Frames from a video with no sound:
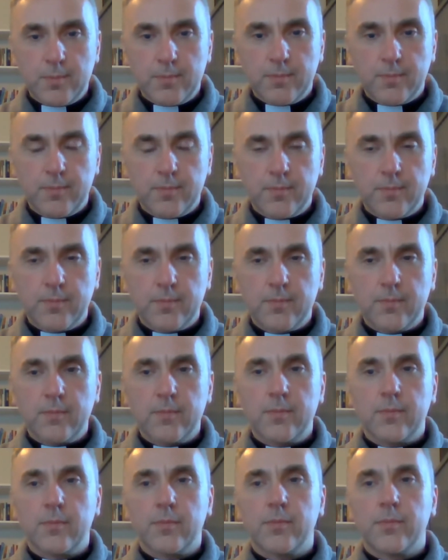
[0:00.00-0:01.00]

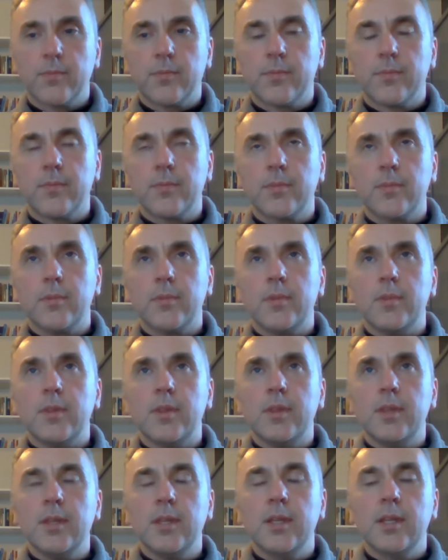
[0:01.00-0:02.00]

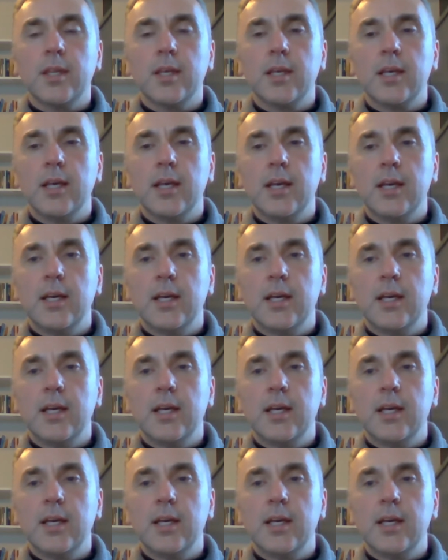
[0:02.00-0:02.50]
No one is speaking in this clip.